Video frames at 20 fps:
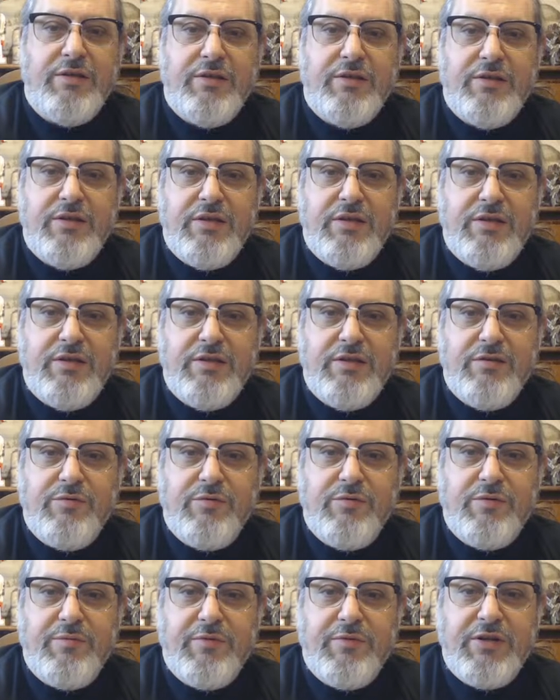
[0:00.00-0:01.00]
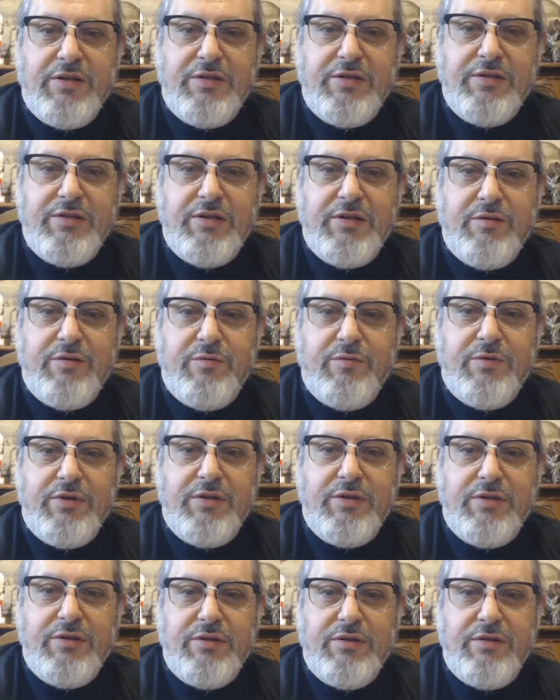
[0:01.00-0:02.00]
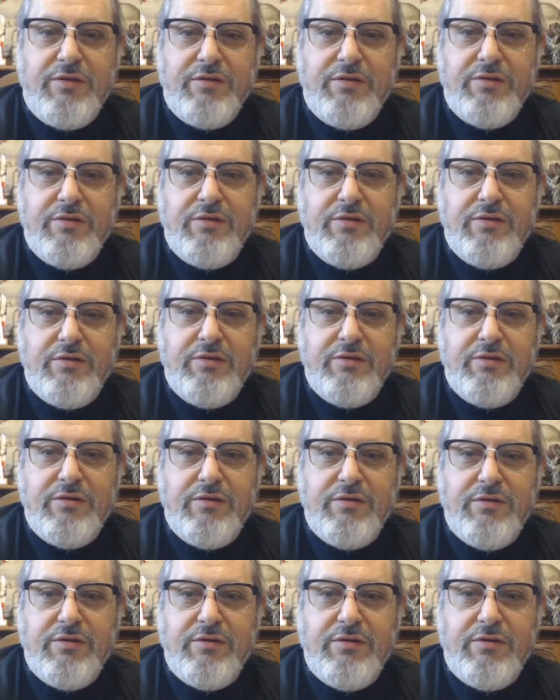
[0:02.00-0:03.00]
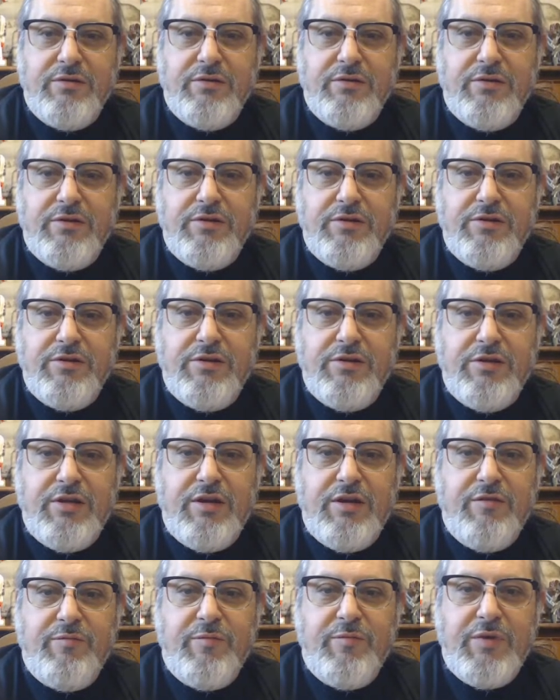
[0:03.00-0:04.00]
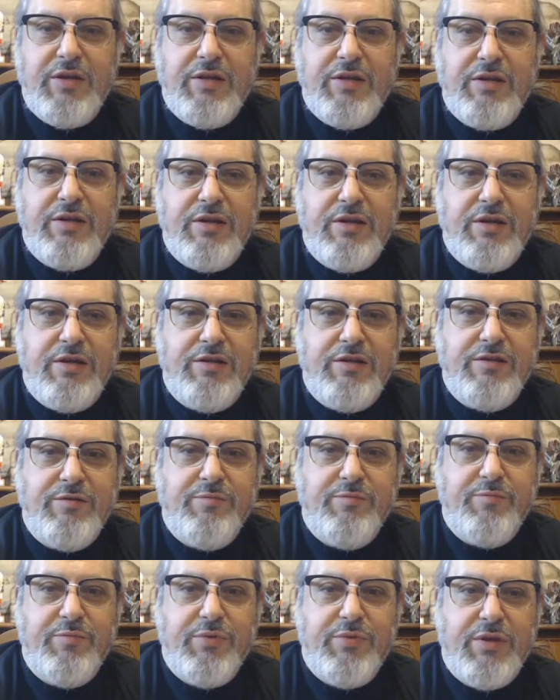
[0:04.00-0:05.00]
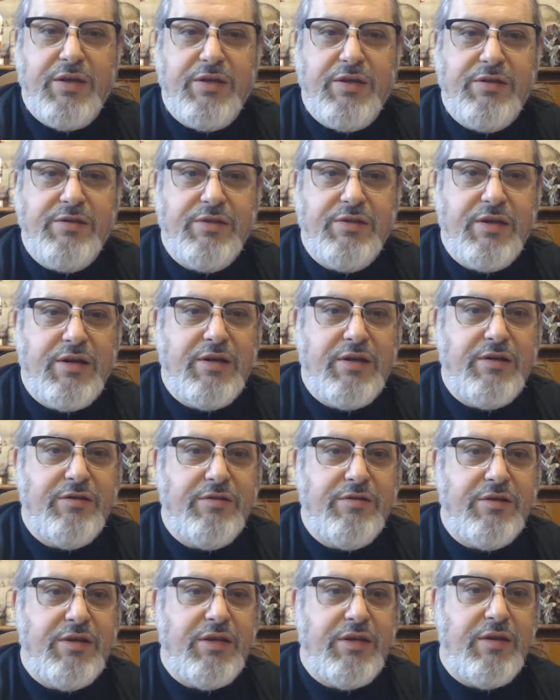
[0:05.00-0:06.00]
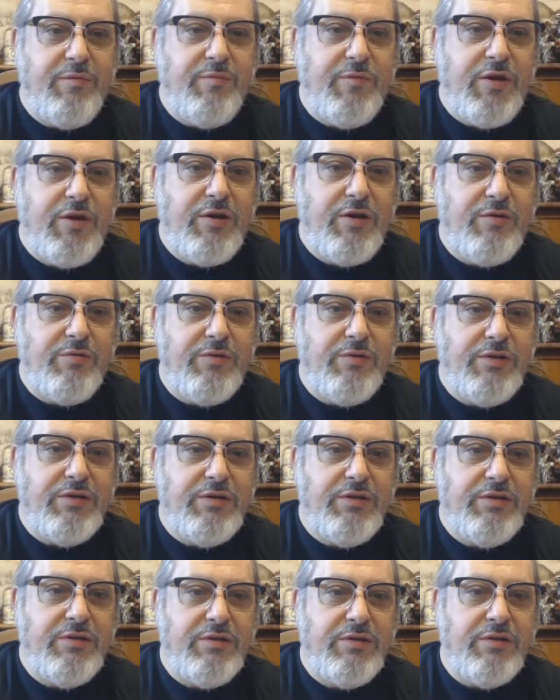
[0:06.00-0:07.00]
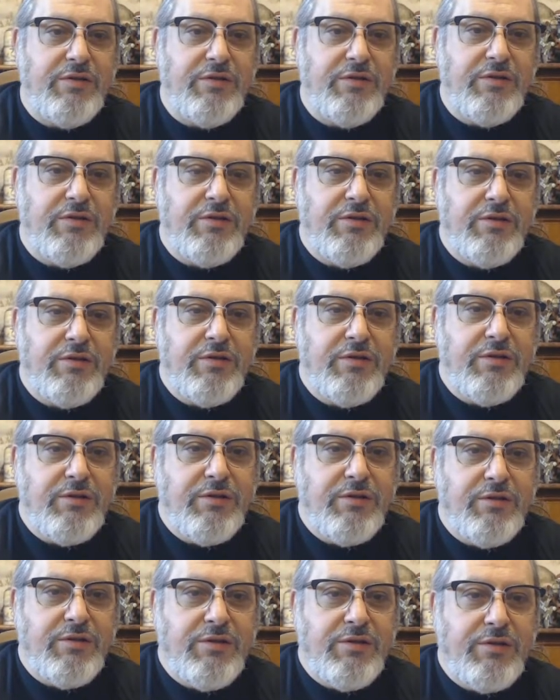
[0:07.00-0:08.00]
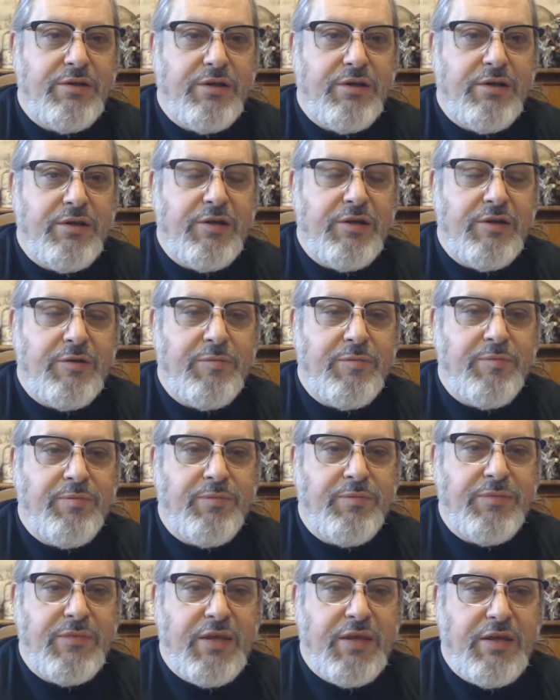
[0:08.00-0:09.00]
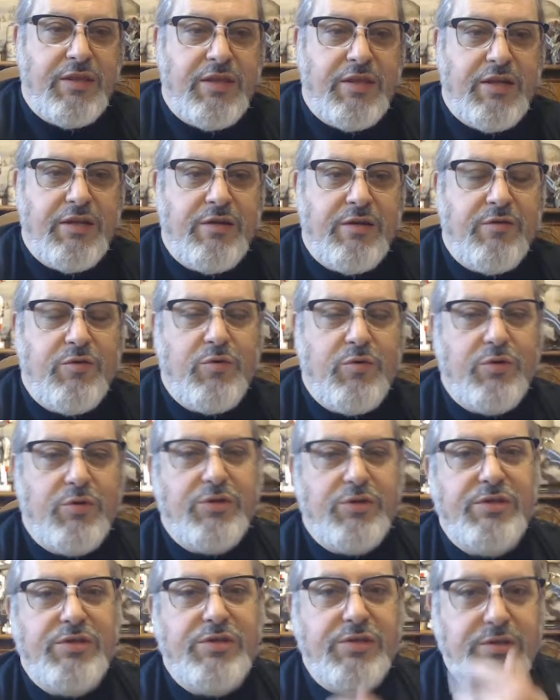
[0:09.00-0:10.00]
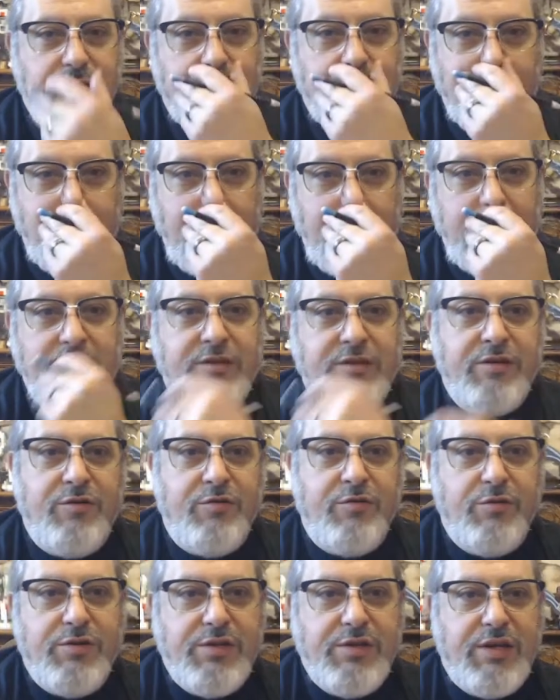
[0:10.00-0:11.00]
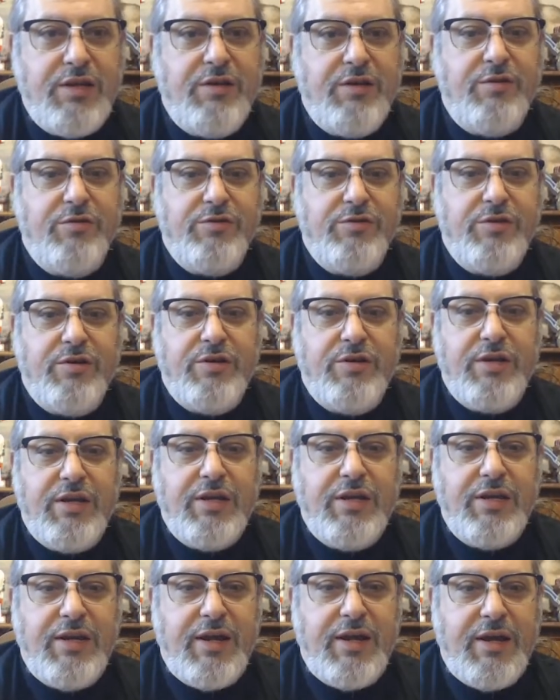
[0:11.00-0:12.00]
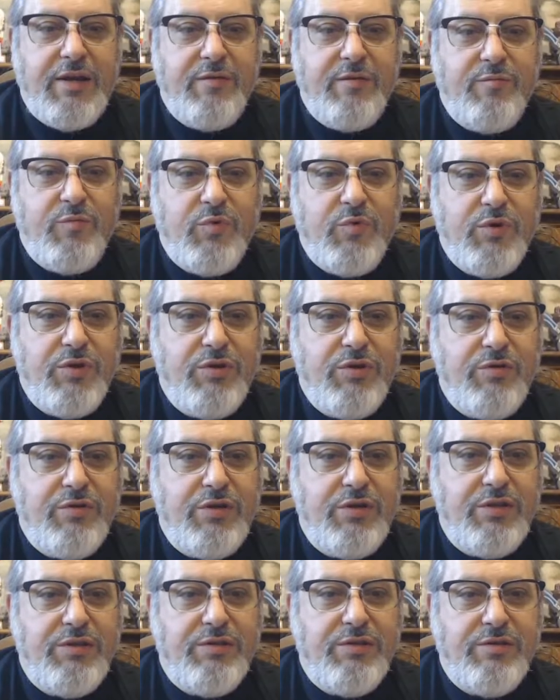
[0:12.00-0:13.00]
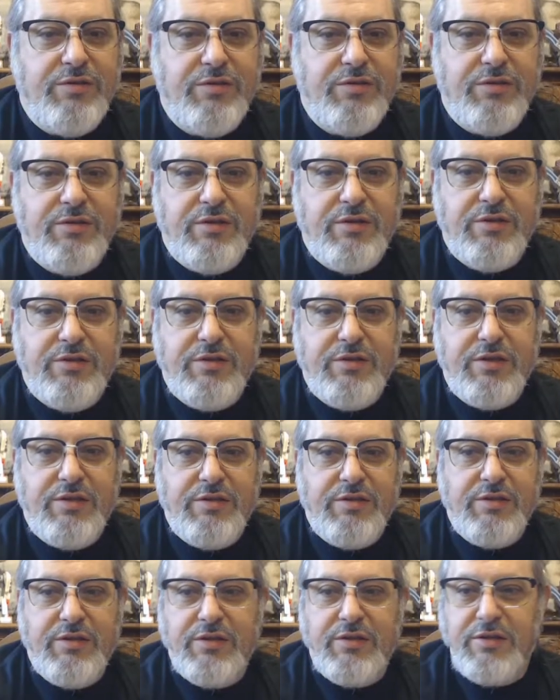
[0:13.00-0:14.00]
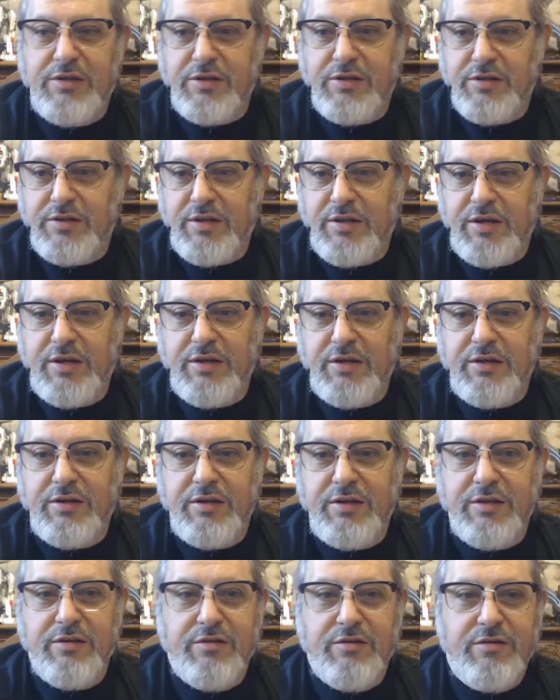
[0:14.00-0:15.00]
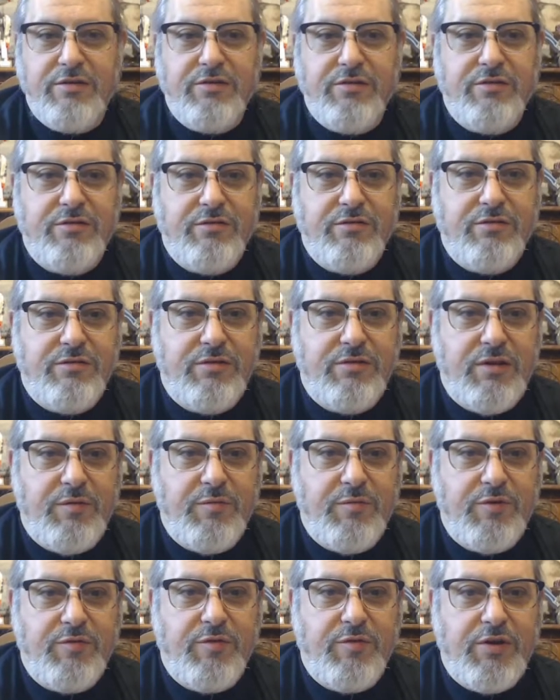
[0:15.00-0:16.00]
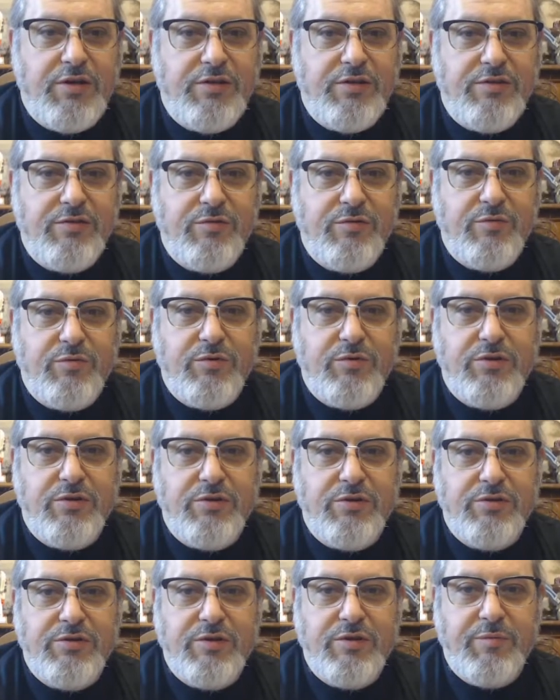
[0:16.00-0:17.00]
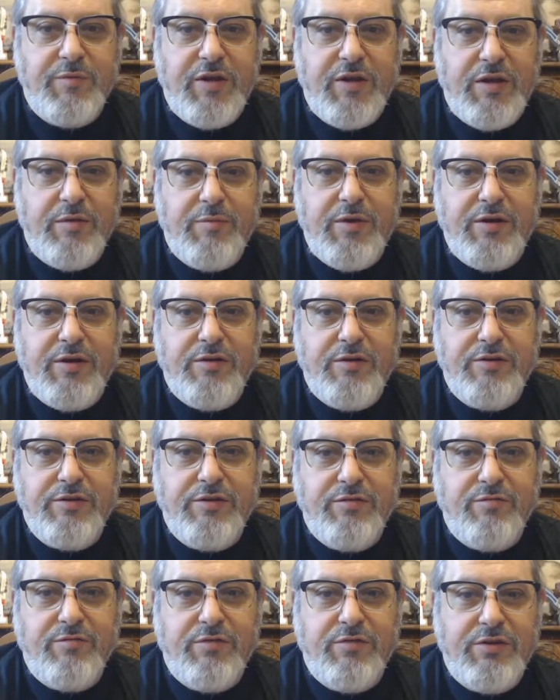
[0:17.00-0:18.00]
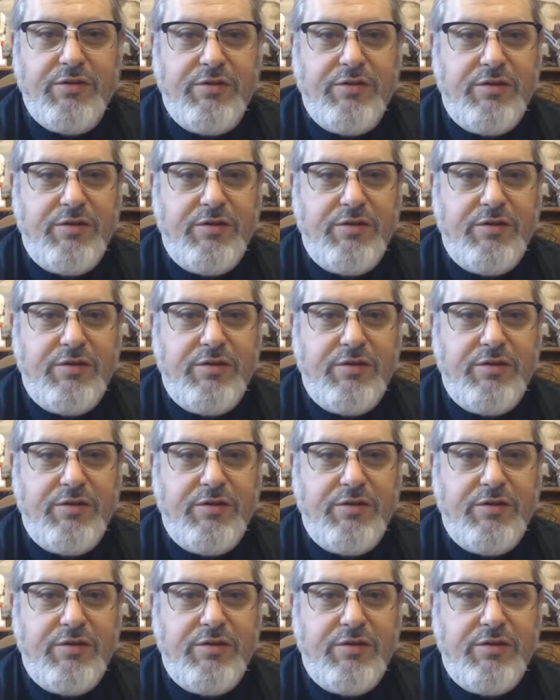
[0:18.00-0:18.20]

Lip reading: think that's what I'm going to stick with. It should give me a nice play style to keep going. And then, of course, as the crusade goes on, I can add more units. It's easy to just add another Lehman Russ or some chimeras to run